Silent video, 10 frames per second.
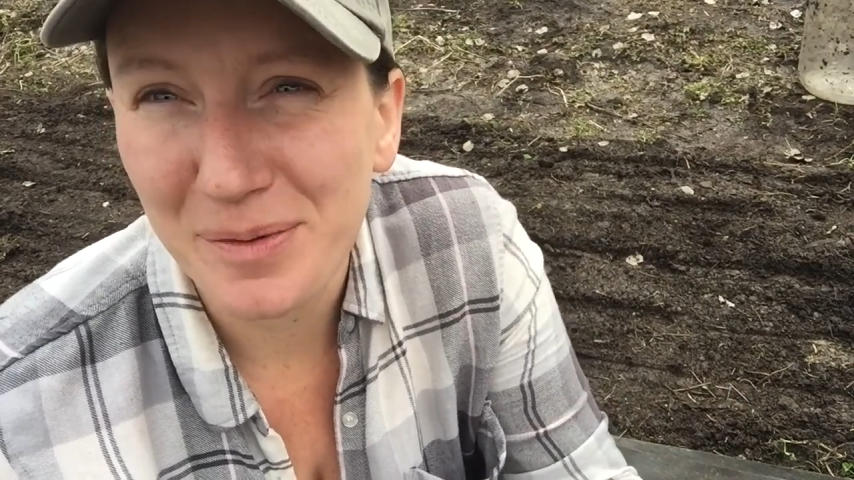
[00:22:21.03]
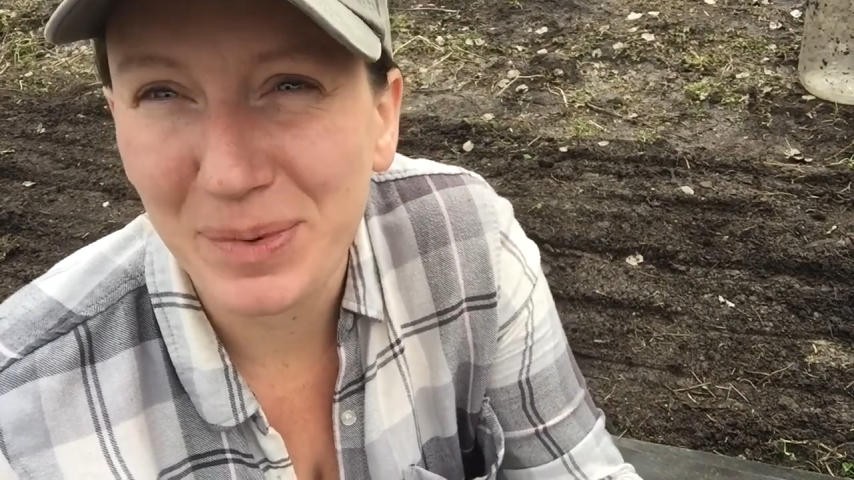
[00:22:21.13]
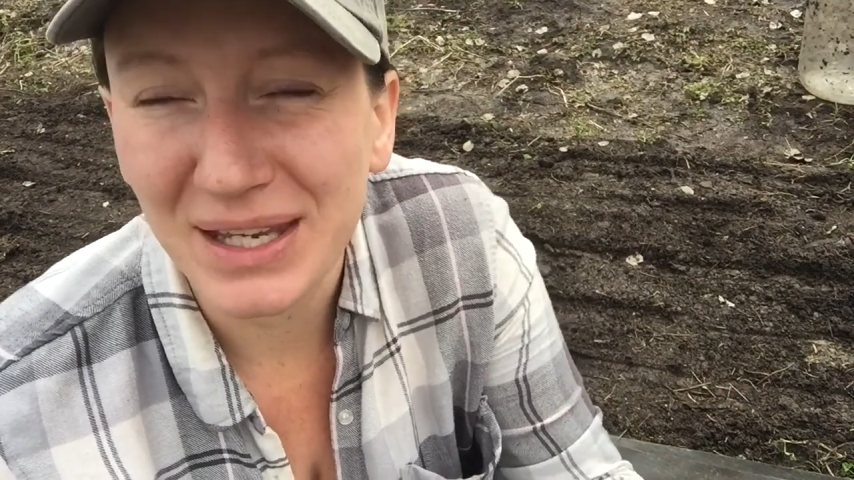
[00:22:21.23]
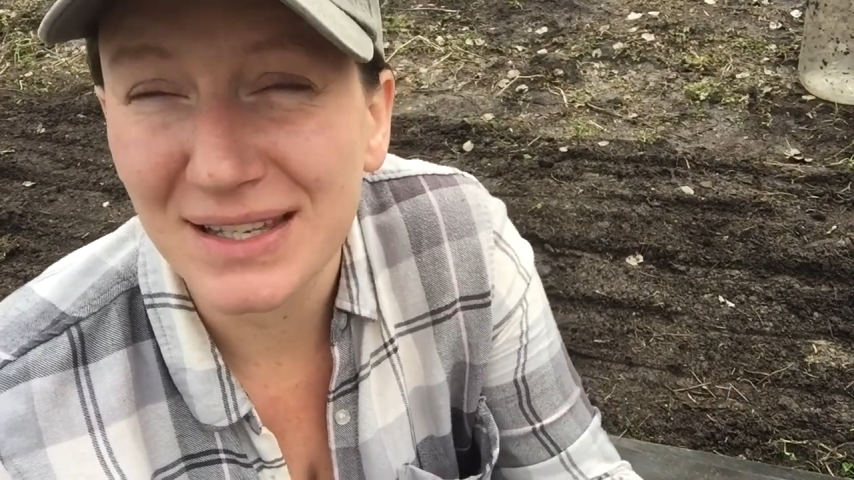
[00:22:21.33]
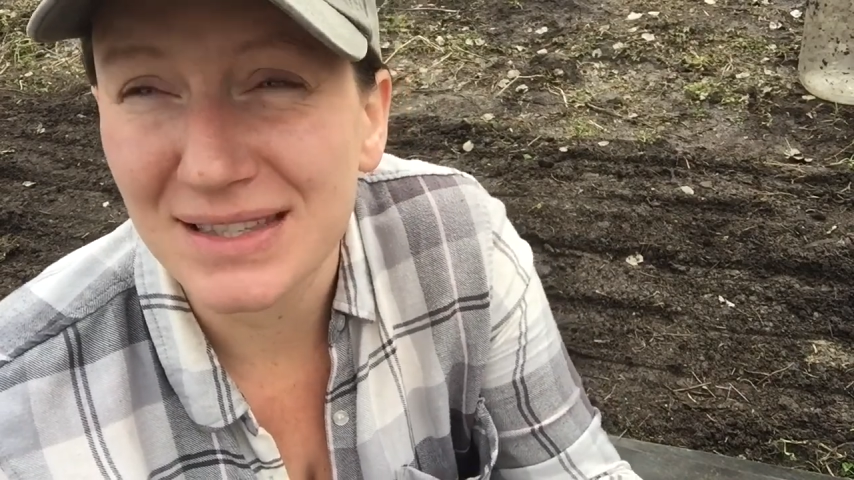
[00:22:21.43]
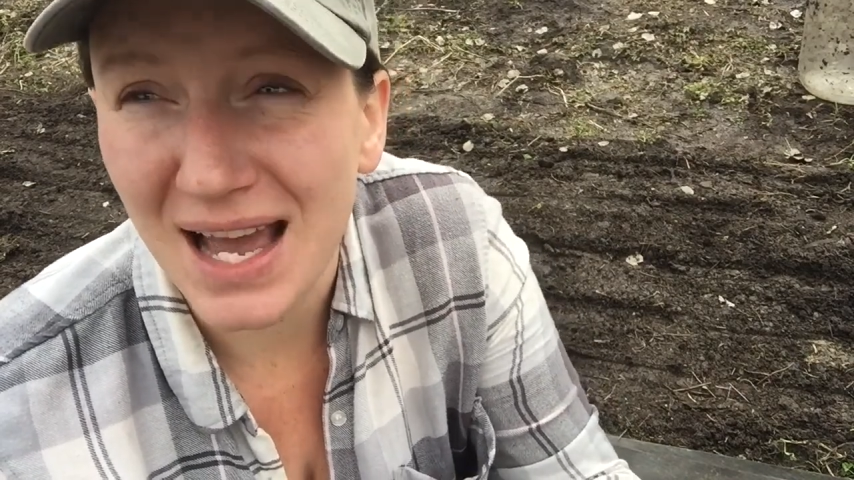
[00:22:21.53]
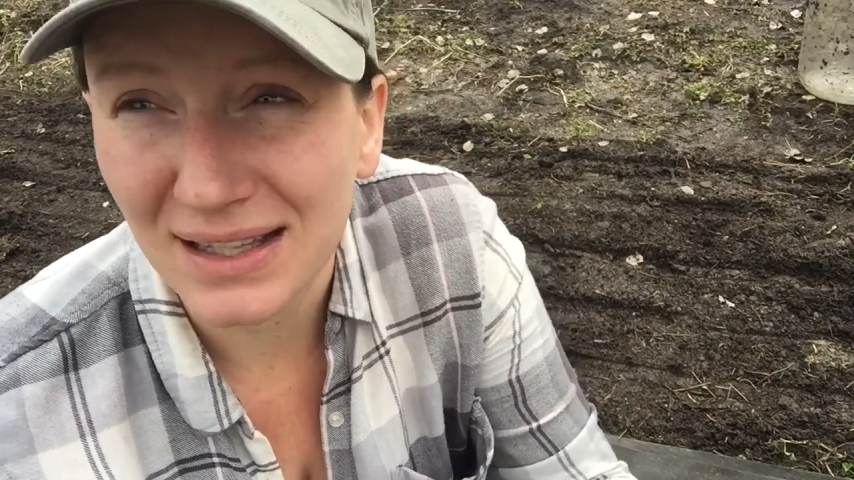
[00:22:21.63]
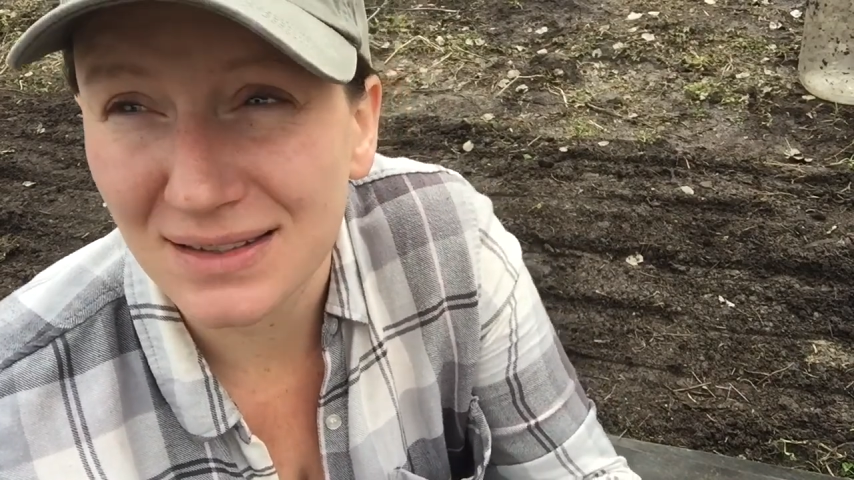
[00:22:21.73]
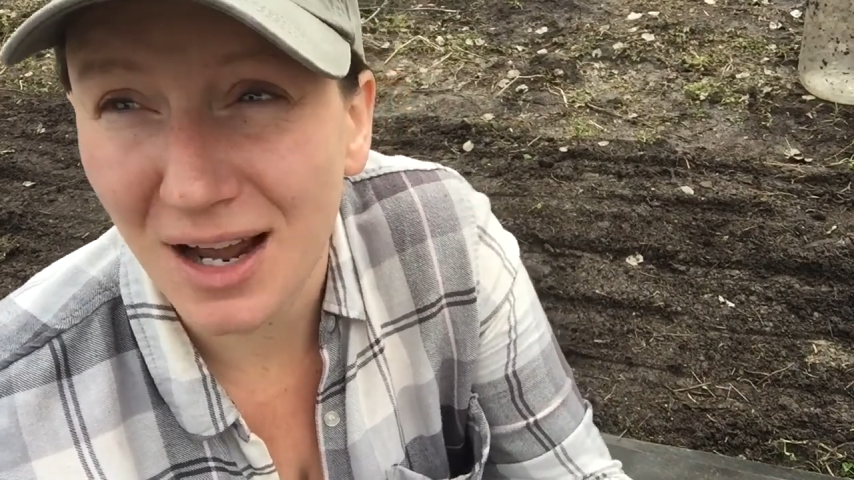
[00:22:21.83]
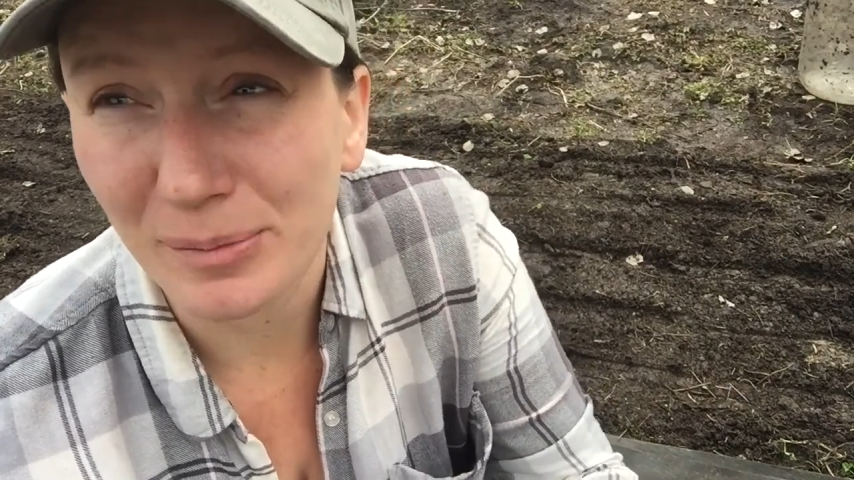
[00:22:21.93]
because
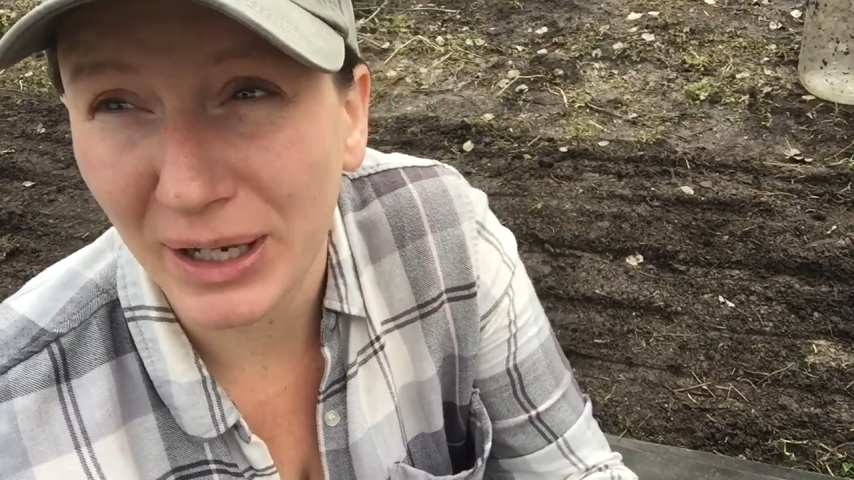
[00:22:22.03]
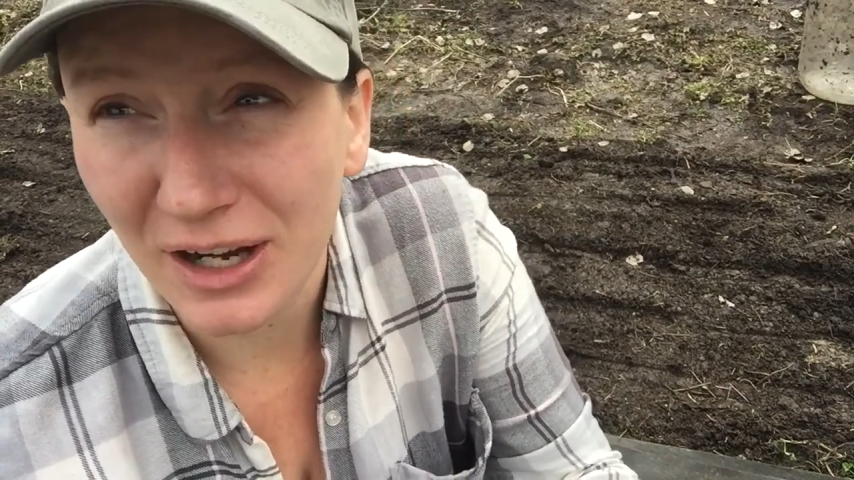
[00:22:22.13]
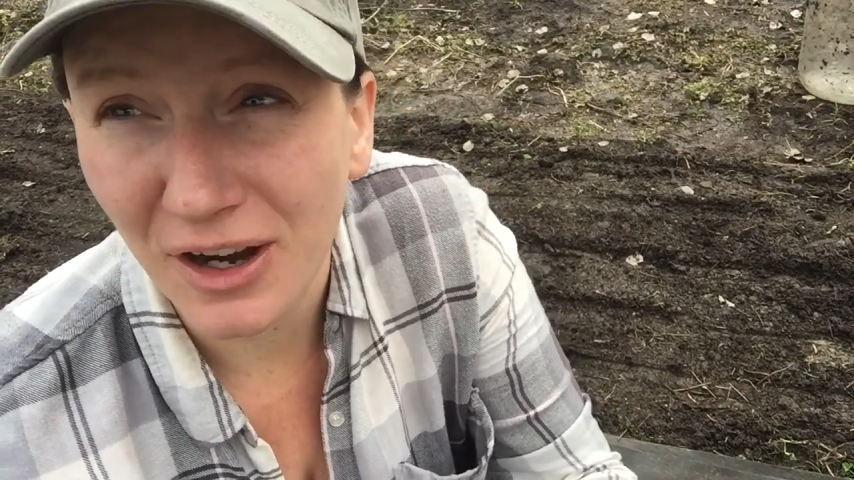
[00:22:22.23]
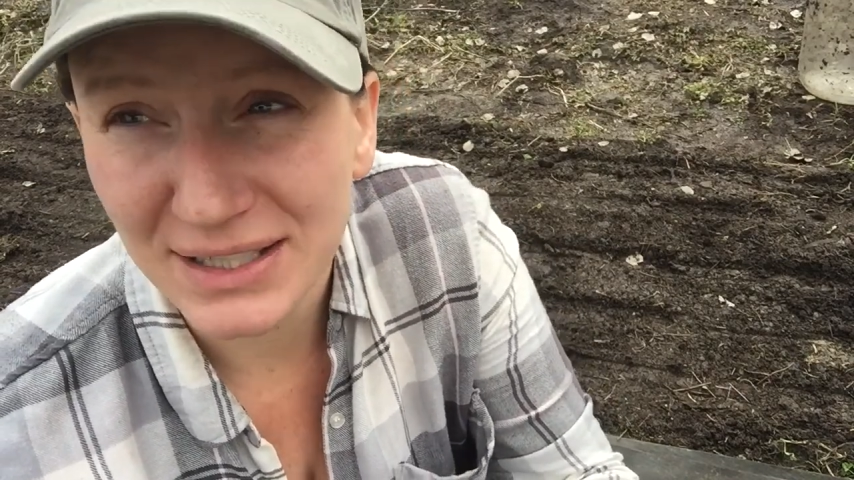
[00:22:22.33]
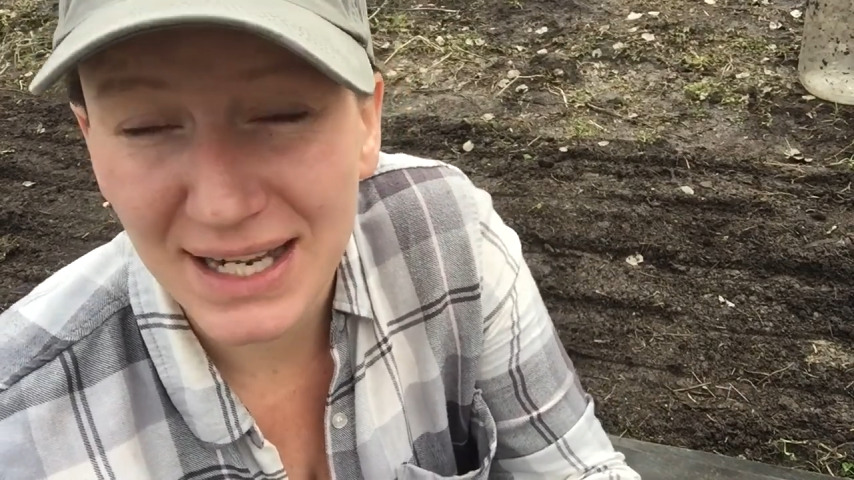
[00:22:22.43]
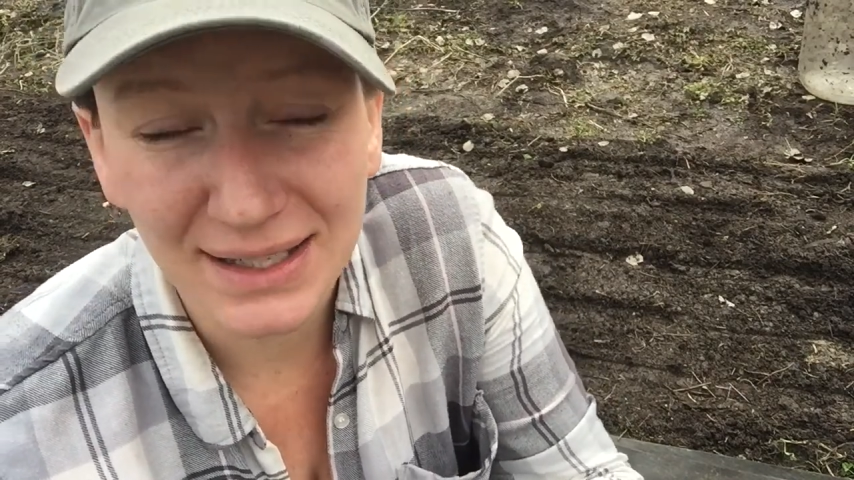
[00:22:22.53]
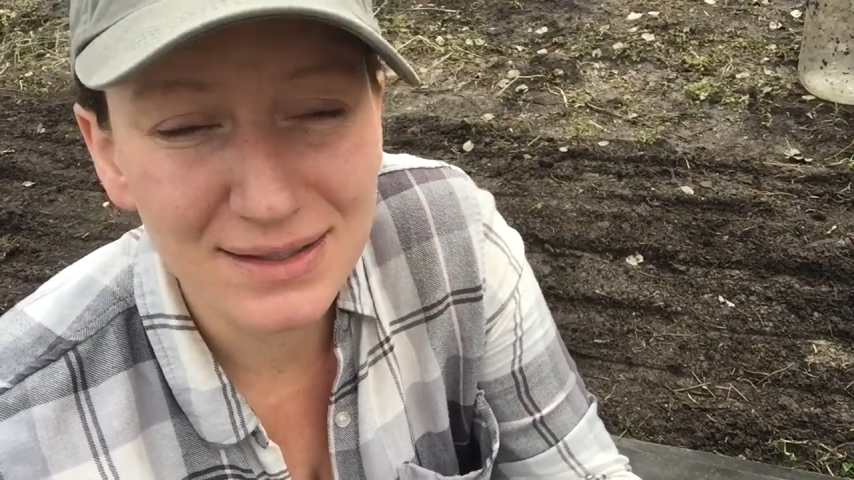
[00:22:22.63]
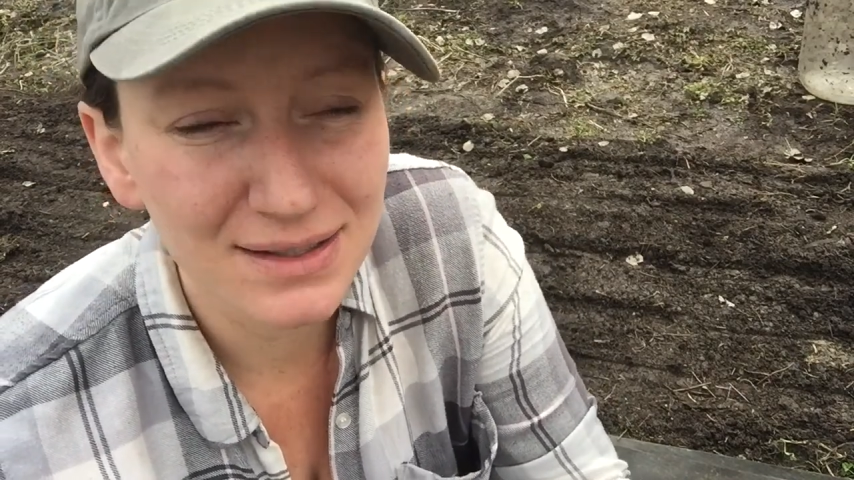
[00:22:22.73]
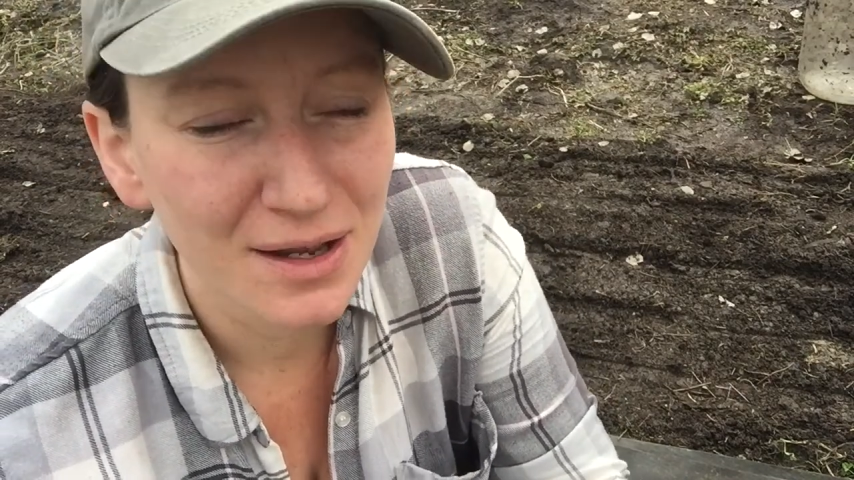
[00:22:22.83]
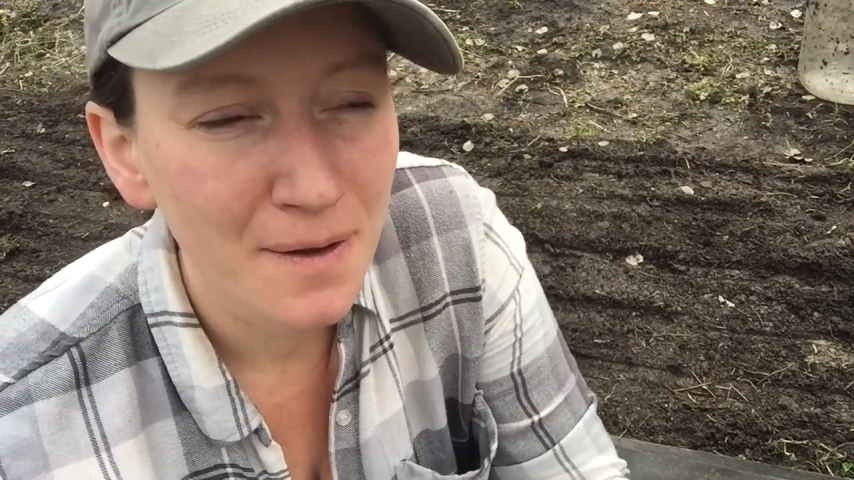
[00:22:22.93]
that's not my context.